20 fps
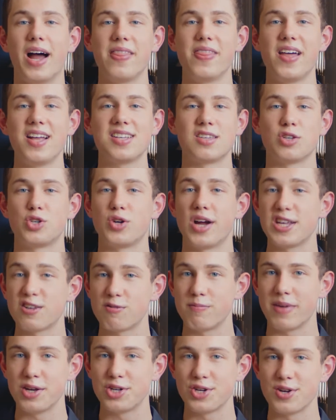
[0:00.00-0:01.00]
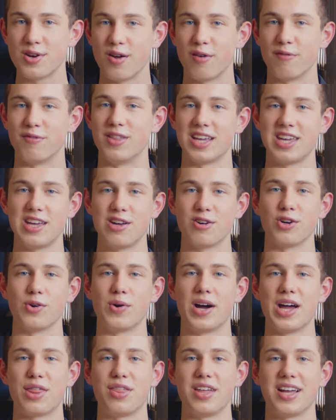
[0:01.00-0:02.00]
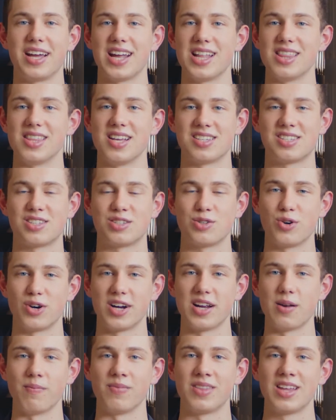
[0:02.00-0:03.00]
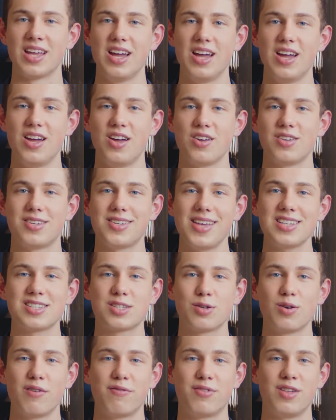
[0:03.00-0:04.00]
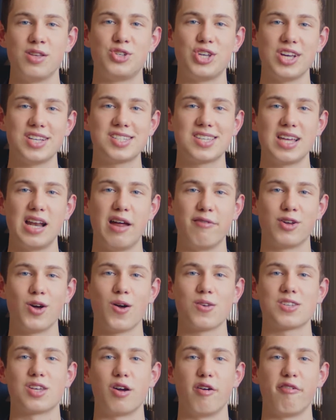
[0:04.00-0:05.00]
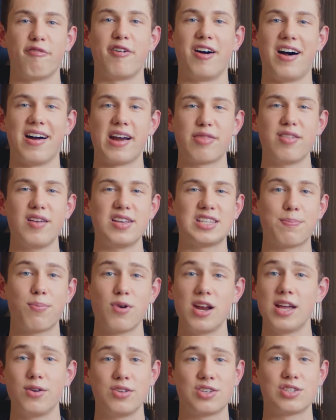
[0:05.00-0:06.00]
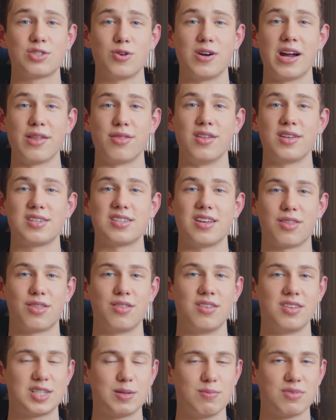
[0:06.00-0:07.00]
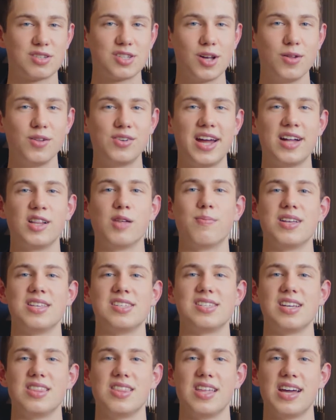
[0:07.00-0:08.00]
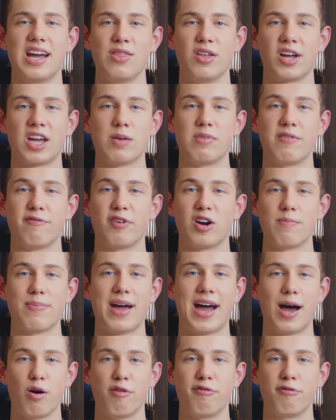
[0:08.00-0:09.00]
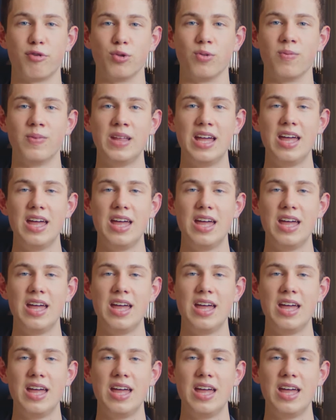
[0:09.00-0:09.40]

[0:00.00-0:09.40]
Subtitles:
And that's the transformation of the hero, I think, in this story. So that's sort of the gist that I've got so far. And I think that's a pretty good story. I think there's some solid elements in there that can be very powerful.